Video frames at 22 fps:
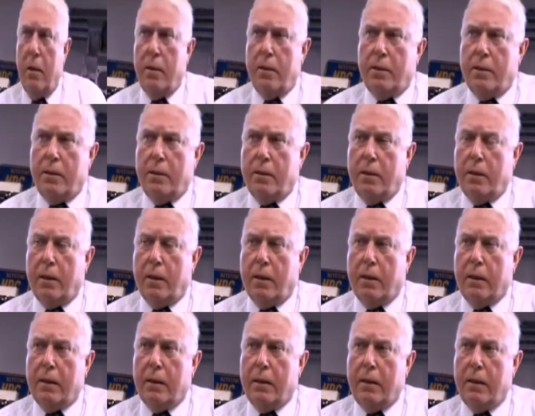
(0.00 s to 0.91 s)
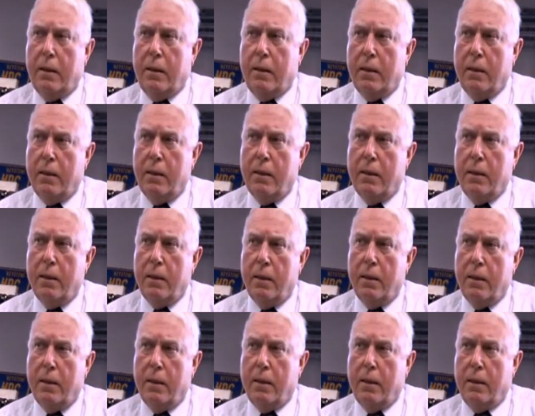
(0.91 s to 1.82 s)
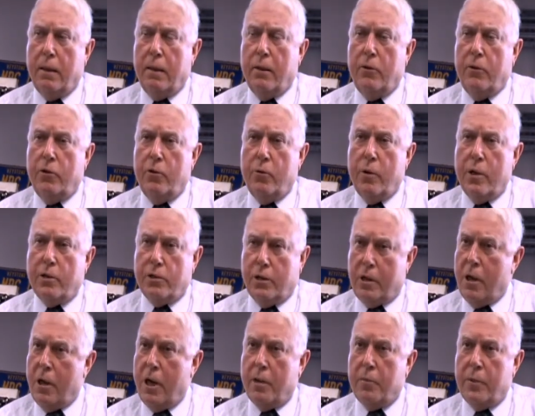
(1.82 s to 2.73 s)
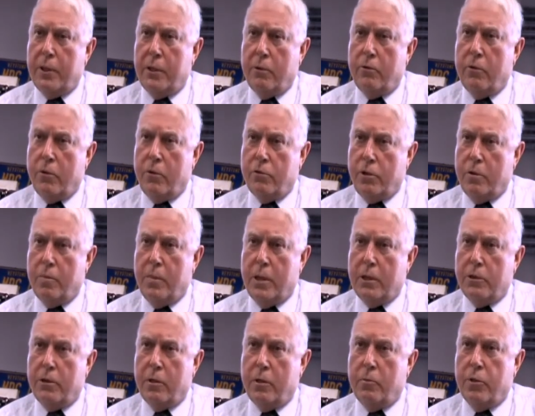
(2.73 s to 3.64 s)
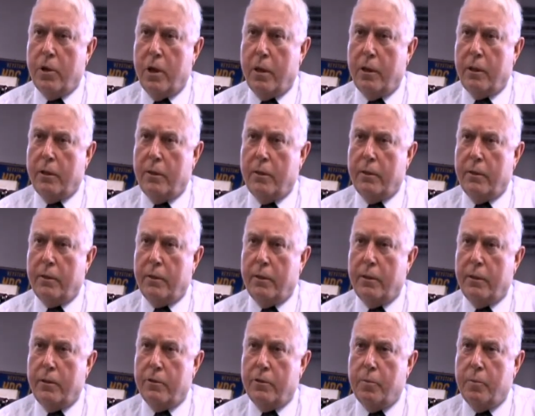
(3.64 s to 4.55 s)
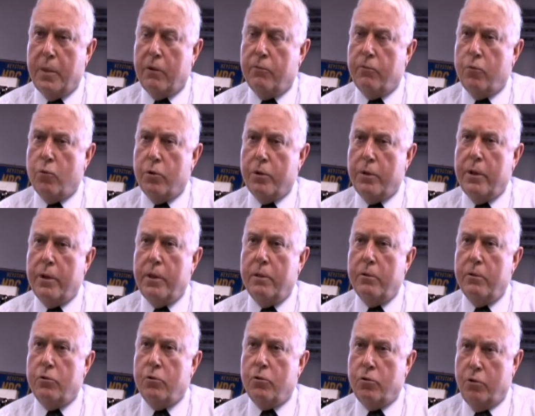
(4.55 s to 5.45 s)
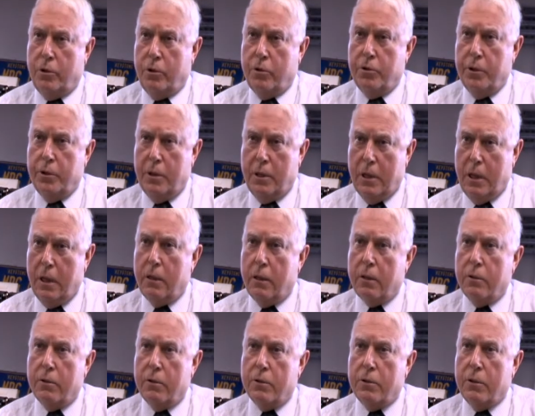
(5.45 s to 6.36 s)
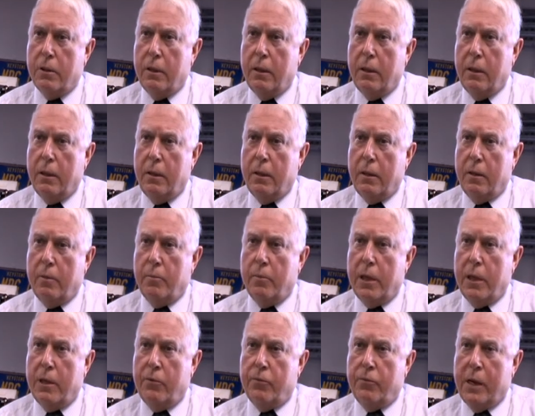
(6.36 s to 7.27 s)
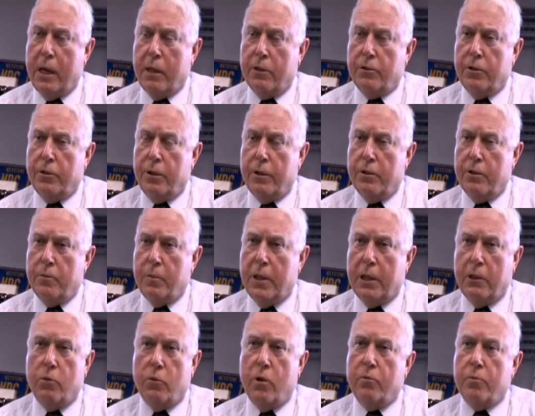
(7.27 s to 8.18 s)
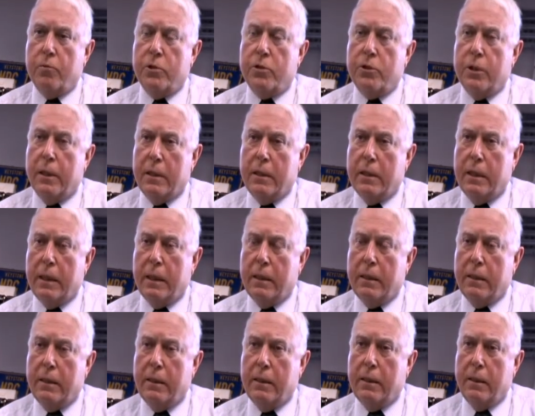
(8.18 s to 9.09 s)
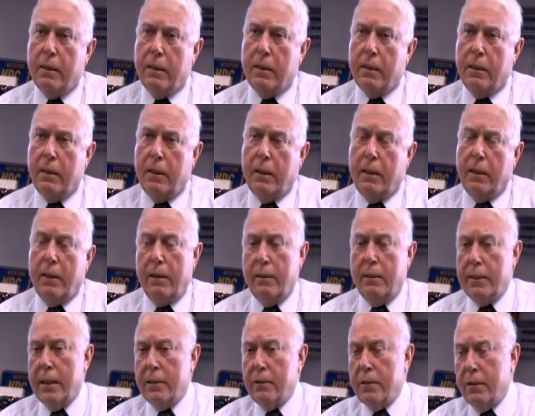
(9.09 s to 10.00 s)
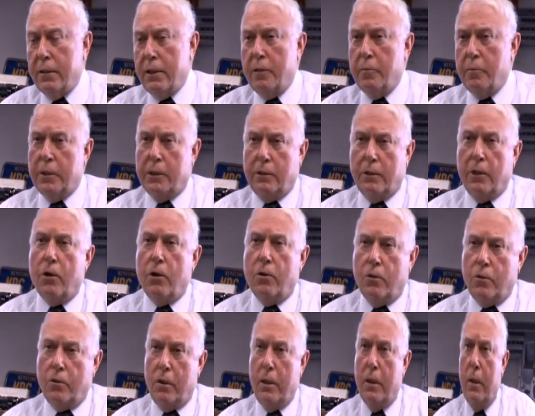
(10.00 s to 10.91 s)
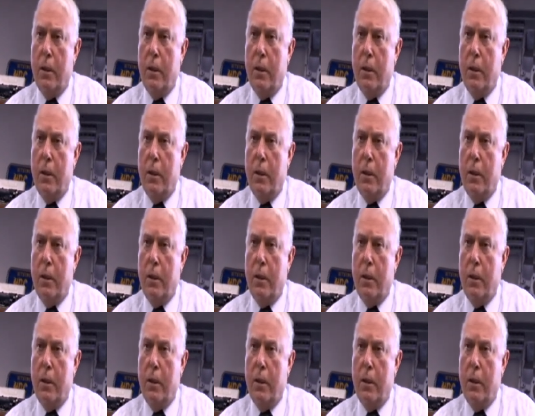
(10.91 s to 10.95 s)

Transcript: The uh, U.S. economy, the gross domestic product, is about $14 trillion. Manufacturing is about 12% of that. That's a little bit low.